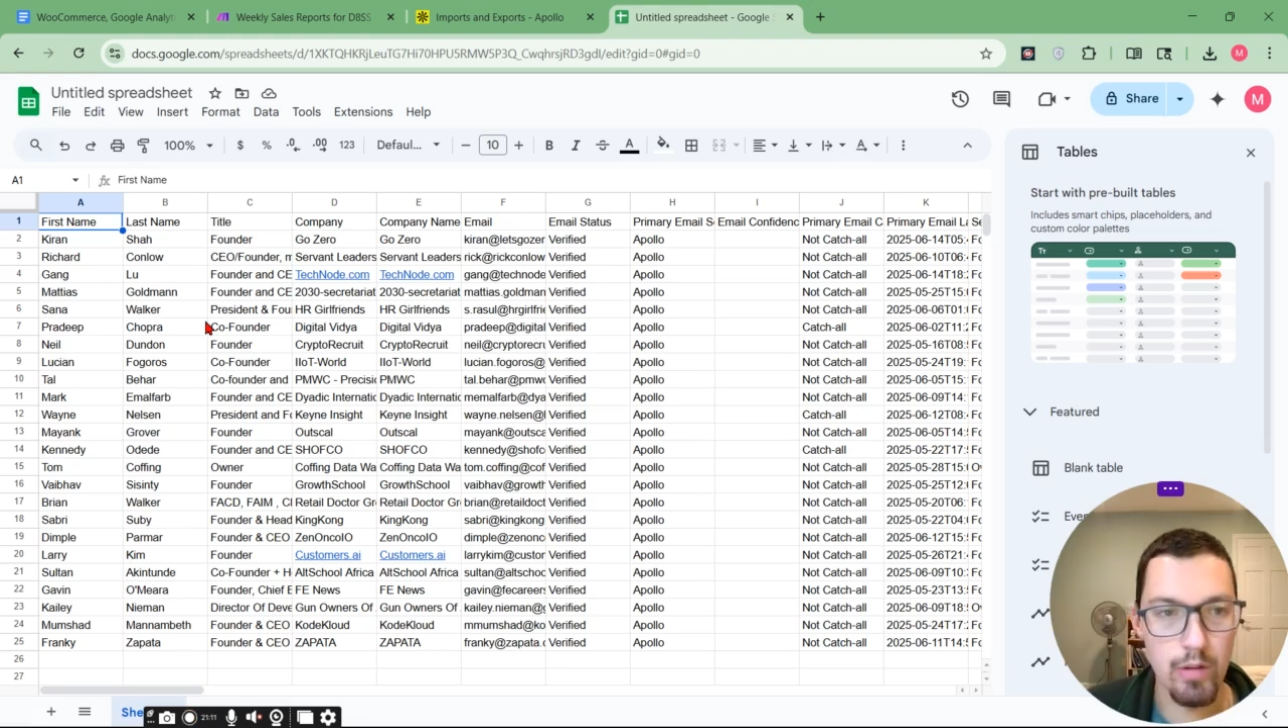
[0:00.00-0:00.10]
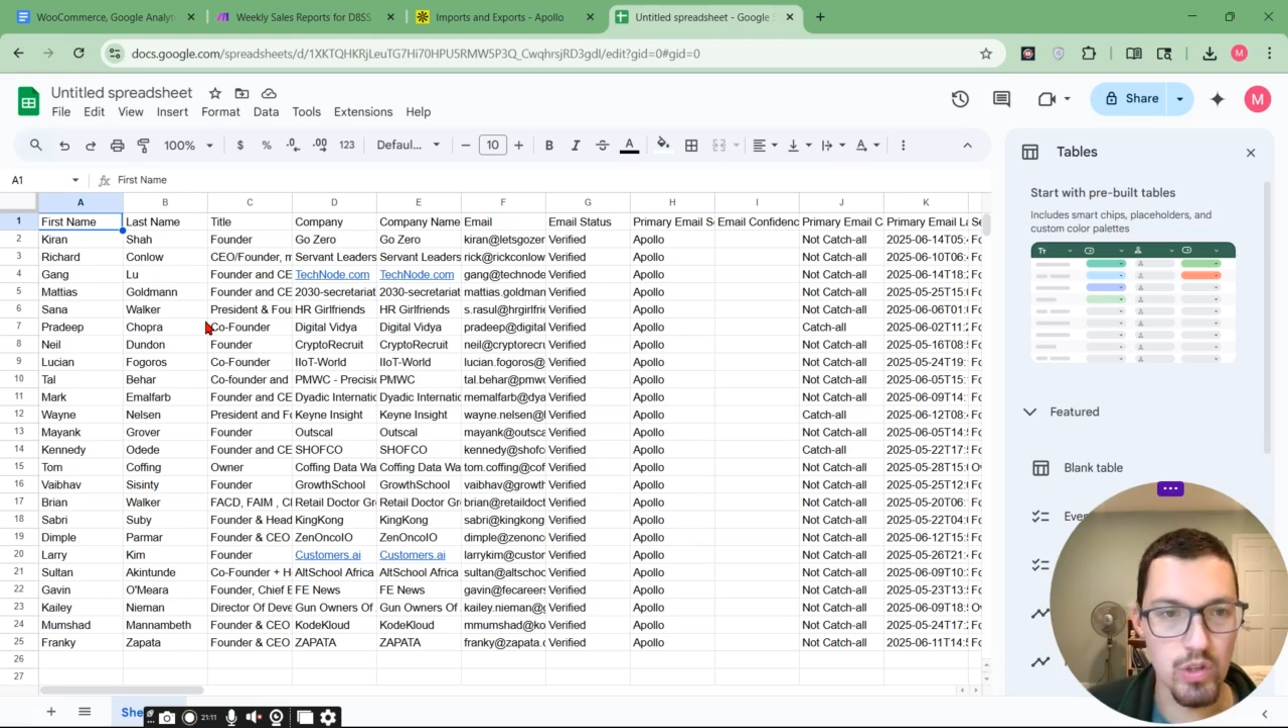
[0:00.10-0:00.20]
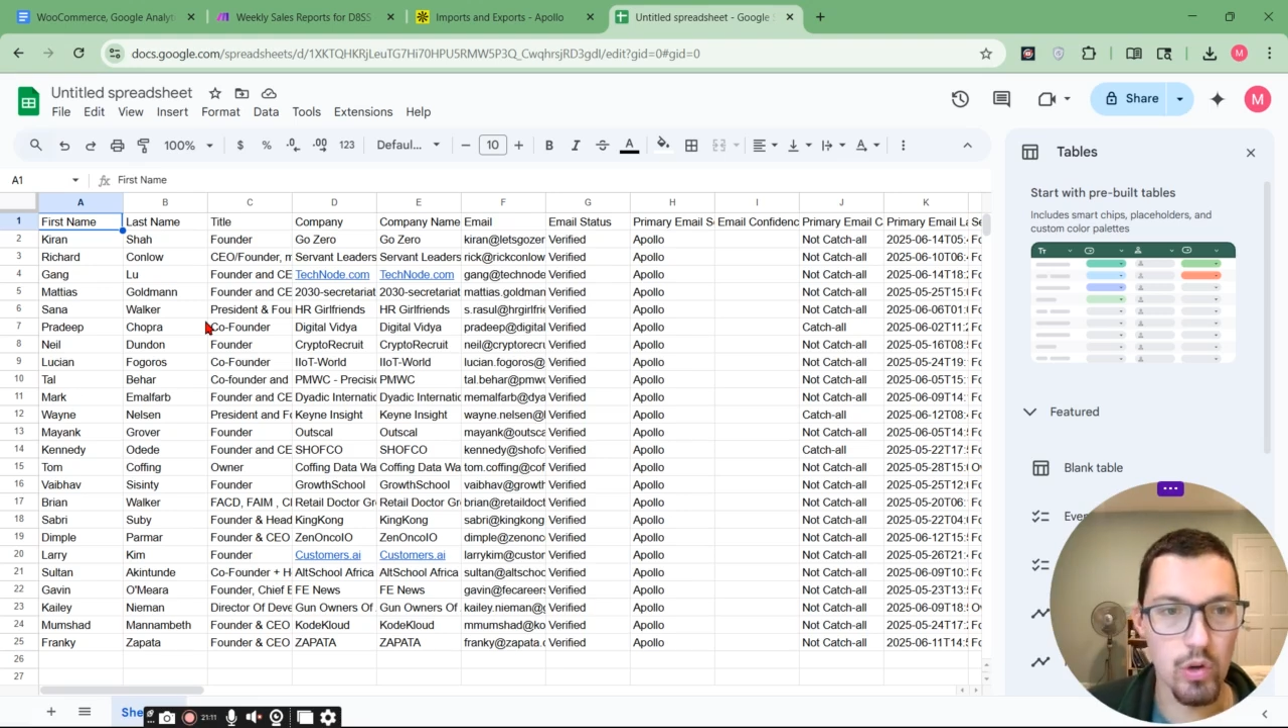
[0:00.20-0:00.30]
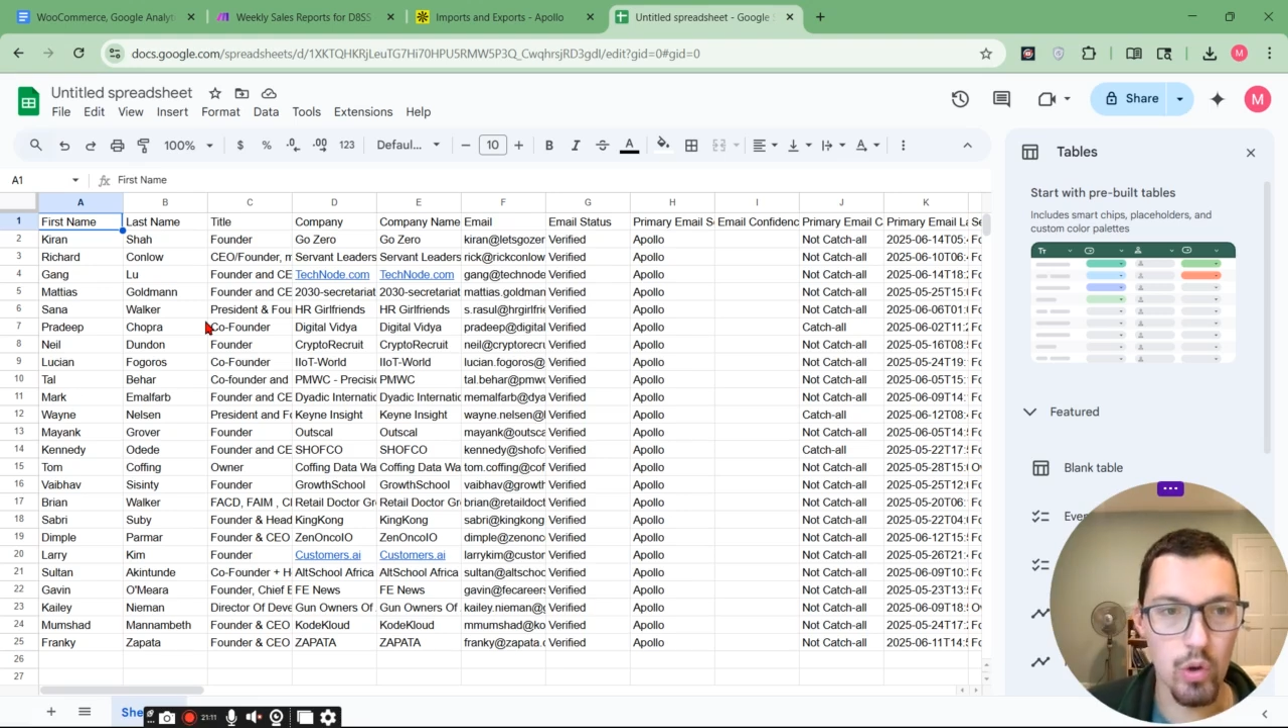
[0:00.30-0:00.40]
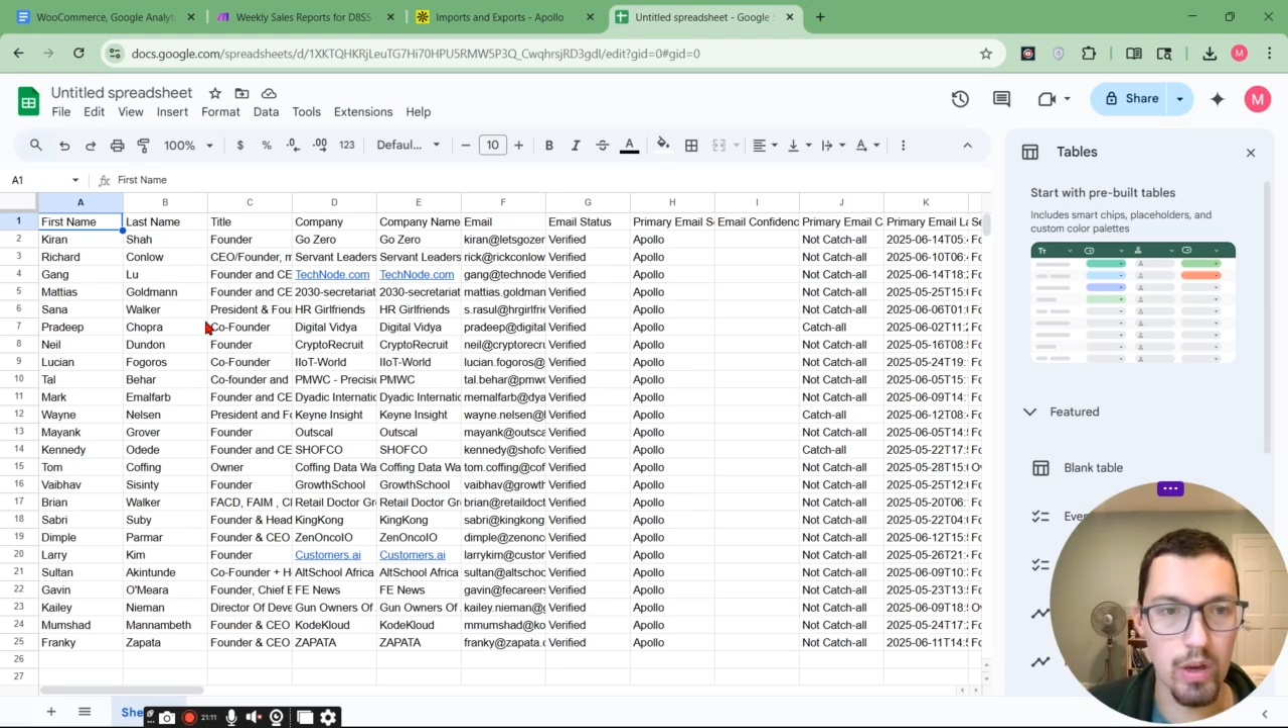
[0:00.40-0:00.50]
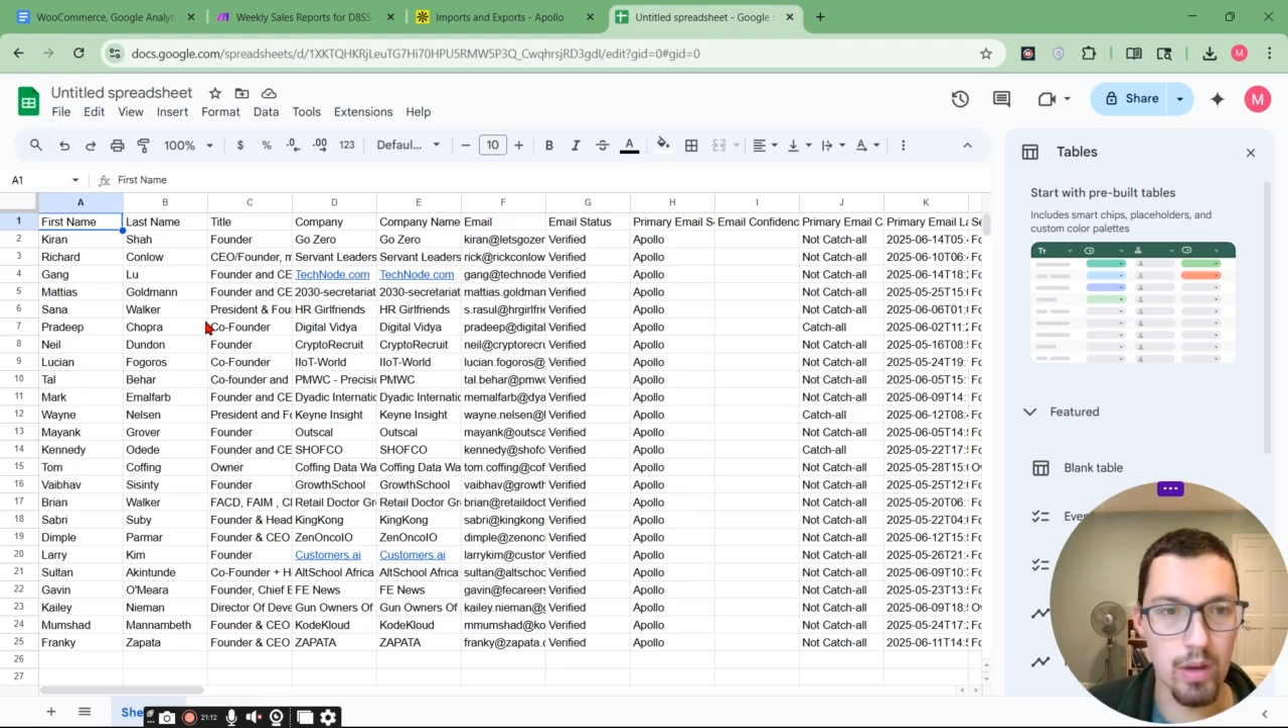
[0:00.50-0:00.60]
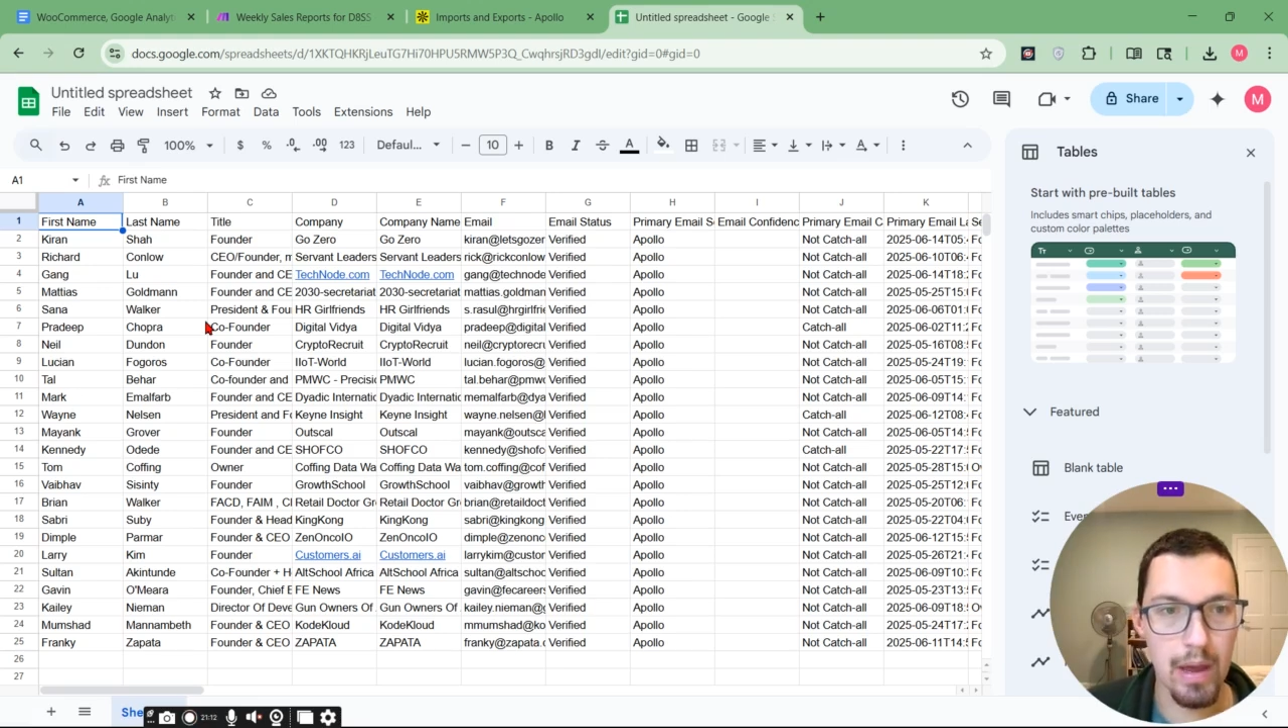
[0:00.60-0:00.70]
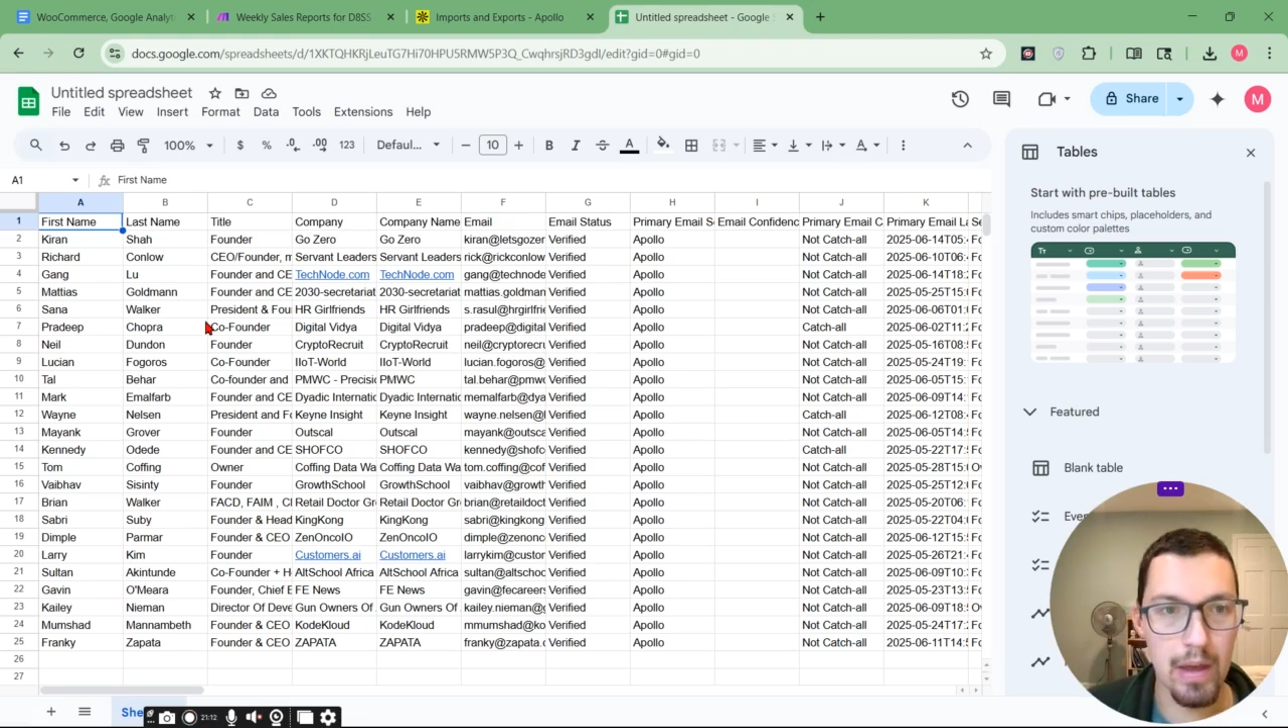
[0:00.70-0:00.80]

I was a little quick